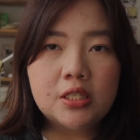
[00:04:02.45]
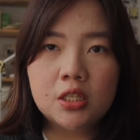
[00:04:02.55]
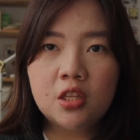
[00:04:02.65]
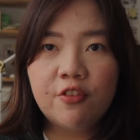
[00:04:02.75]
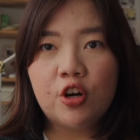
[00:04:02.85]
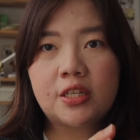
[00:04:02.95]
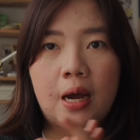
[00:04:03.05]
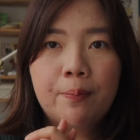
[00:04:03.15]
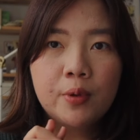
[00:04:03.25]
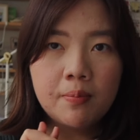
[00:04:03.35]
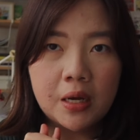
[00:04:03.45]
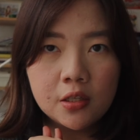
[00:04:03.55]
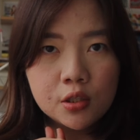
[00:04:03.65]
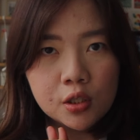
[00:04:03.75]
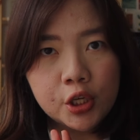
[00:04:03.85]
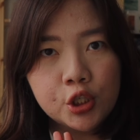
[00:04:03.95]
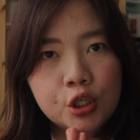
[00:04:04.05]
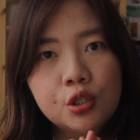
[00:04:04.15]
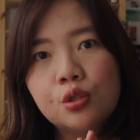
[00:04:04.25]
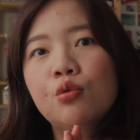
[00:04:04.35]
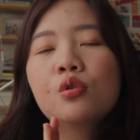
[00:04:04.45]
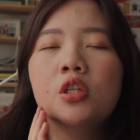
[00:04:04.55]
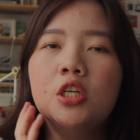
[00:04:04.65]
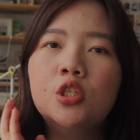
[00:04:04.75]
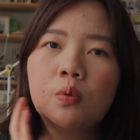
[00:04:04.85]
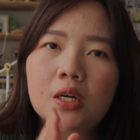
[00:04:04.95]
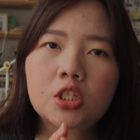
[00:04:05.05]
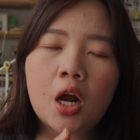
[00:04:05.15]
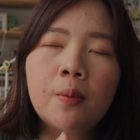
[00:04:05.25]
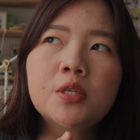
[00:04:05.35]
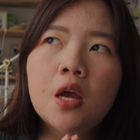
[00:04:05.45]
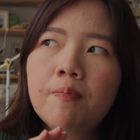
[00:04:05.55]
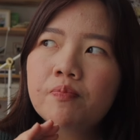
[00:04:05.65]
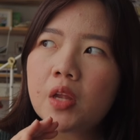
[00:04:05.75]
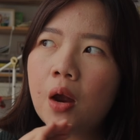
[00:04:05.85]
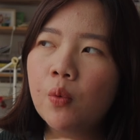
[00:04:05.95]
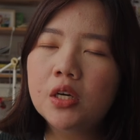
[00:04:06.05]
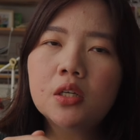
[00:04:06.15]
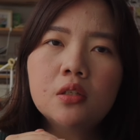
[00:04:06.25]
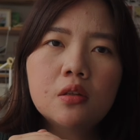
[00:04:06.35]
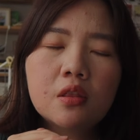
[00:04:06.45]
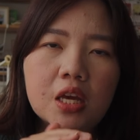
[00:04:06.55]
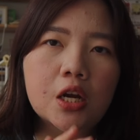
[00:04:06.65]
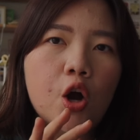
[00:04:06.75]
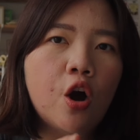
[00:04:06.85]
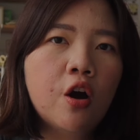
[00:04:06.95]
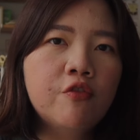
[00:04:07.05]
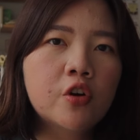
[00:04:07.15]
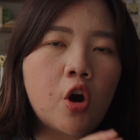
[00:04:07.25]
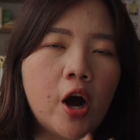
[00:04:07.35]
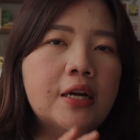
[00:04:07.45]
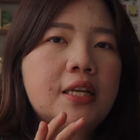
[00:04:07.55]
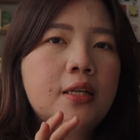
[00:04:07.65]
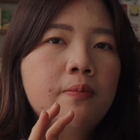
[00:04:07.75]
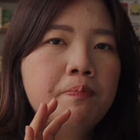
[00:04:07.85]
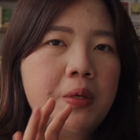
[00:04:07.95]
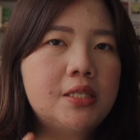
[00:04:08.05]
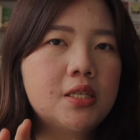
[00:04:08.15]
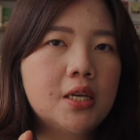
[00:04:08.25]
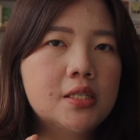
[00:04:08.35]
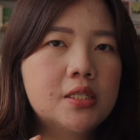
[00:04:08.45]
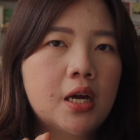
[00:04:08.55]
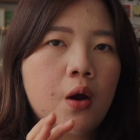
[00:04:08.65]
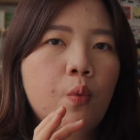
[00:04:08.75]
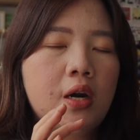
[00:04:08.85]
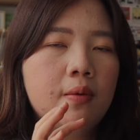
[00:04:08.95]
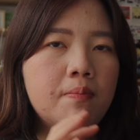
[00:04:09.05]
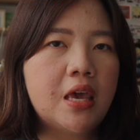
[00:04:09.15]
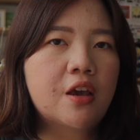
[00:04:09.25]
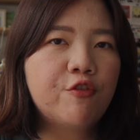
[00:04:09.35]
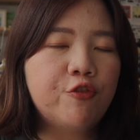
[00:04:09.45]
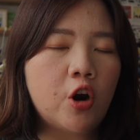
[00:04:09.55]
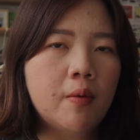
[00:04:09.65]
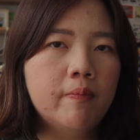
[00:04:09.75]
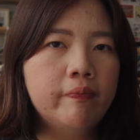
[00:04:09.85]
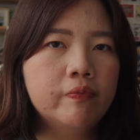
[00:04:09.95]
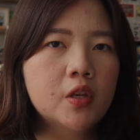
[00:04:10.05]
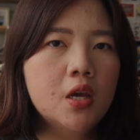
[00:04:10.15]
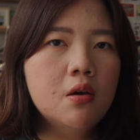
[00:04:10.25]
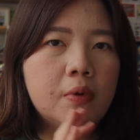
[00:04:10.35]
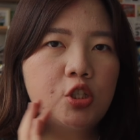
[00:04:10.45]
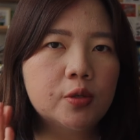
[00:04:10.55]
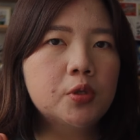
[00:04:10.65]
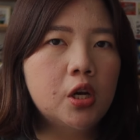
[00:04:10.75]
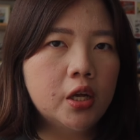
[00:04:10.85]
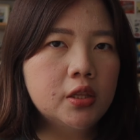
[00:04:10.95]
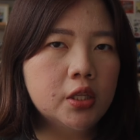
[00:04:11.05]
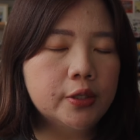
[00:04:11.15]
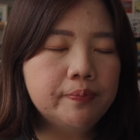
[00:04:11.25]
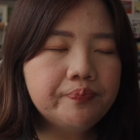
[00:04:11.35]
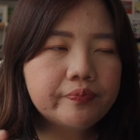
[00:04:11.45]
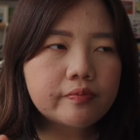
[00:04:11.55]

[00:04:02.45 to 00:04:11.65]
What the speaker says: city, for example, I'm headed to London soon to teach workshops, I want to think of content pieces that I want to make from my trip to London,